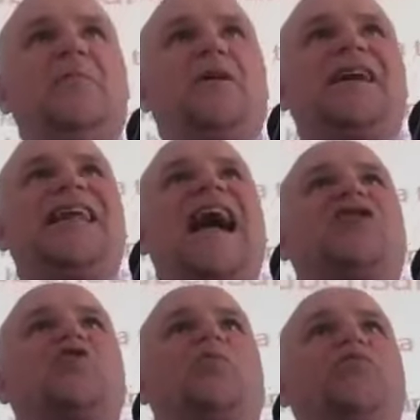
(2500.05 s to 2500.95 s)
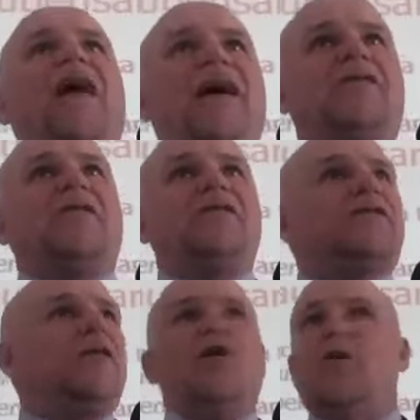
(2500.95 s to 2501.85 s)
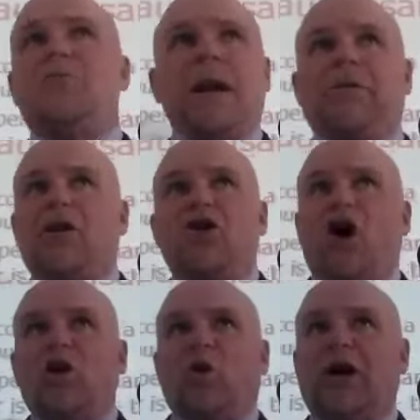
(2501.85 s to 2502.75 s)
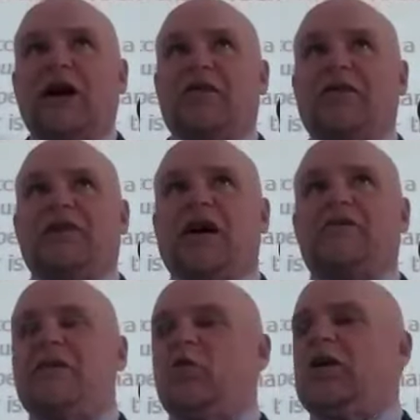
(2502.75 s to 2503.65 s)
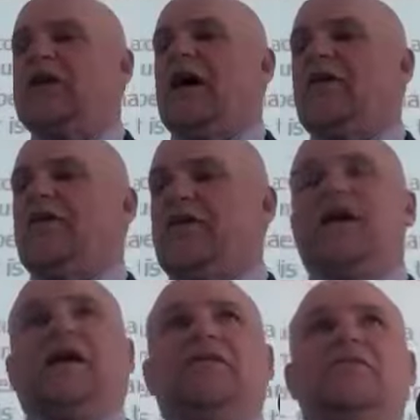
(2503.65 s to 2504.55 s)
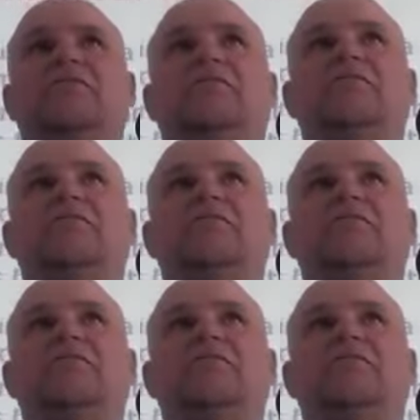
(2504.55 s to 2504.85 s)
but in actual practice, people are not looking at the text, they're looking at other things.